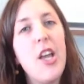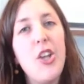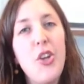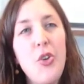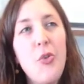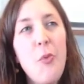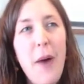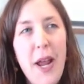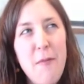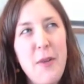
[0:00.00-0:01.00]
You
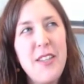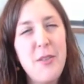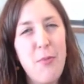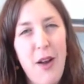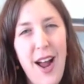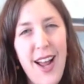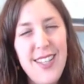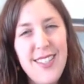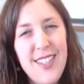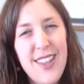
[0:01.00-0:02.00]
might be
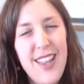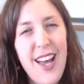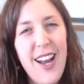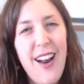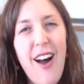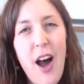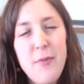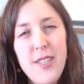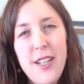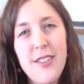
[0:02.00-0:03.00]
surprised that
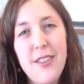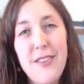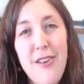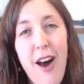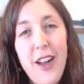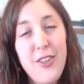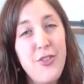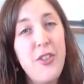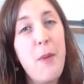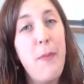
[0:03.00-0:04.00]
hopped ciders are not
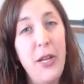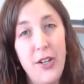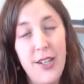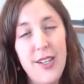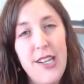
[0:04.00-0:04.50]
usually bitter.